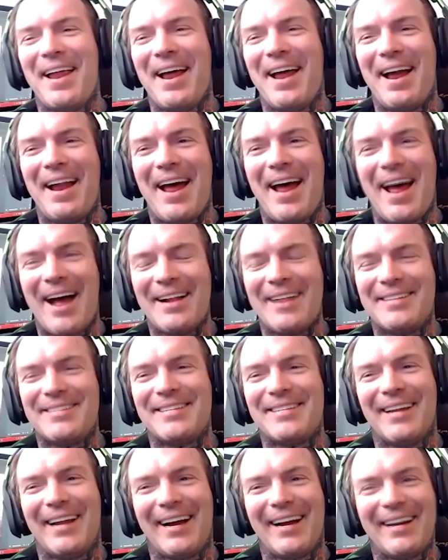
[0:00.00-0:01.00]
It
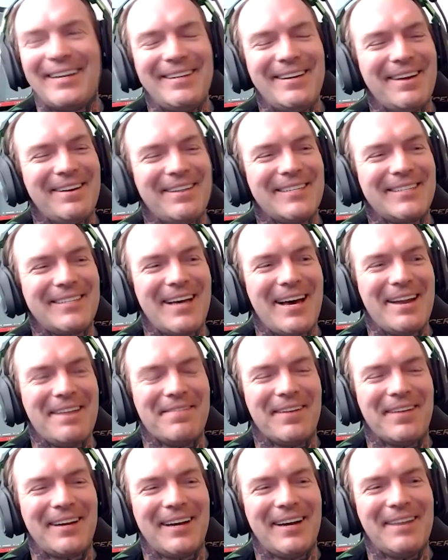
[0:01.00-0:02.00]
adds, like, you know, just kind
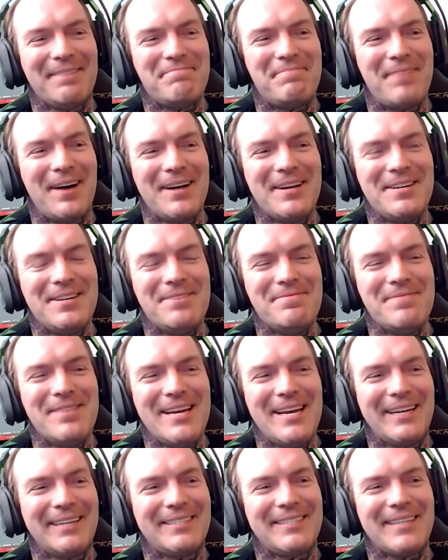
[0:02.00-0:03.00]
of like a
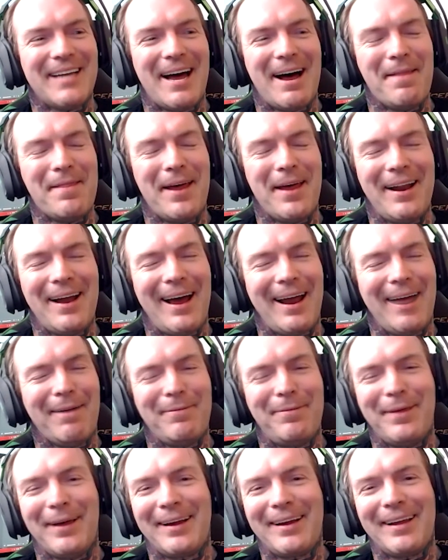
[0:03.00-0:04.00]
unique sound that I
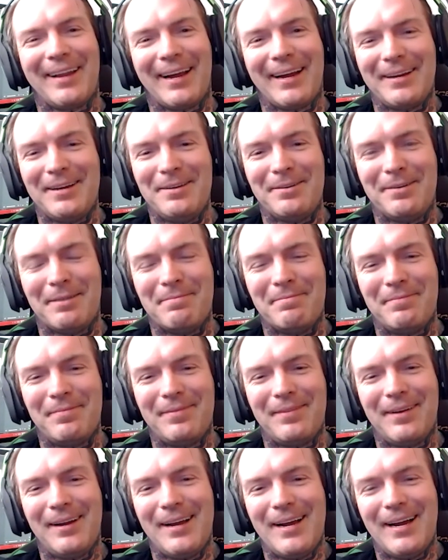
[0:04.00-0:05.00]
don't think, like,
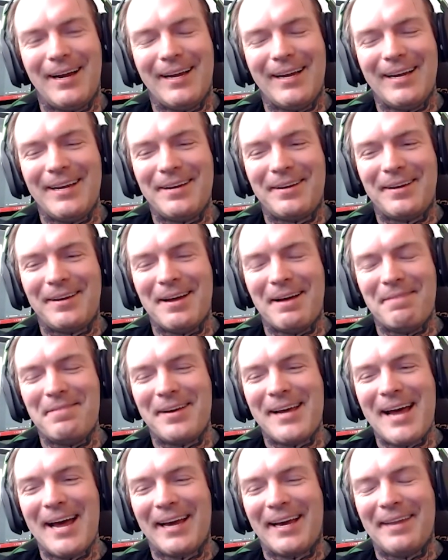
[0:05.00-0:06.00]
you
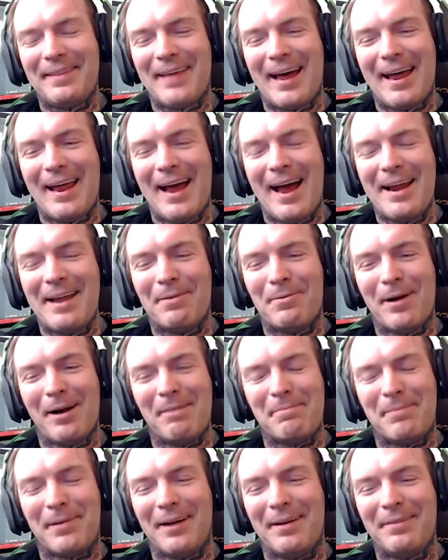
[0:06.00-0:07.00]
can't get that
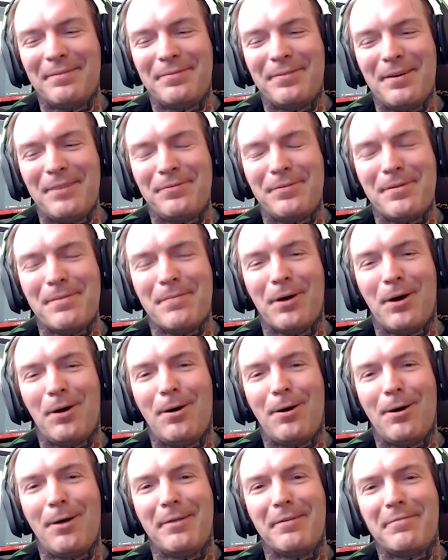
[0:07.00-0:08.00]
anywhere but from the
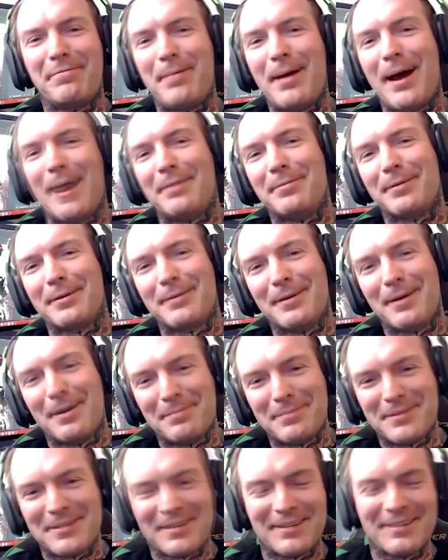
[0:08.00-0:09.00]
heart of Patrick
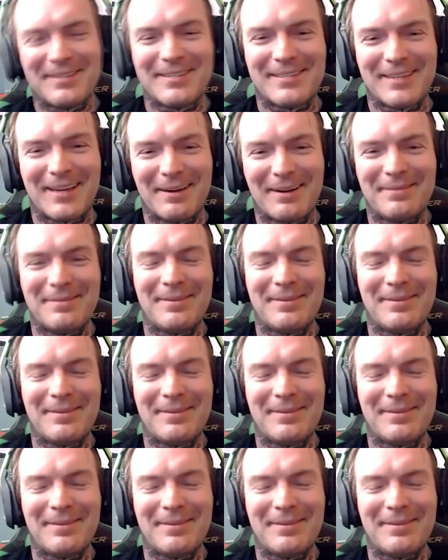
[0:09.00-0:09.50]
Thompson. So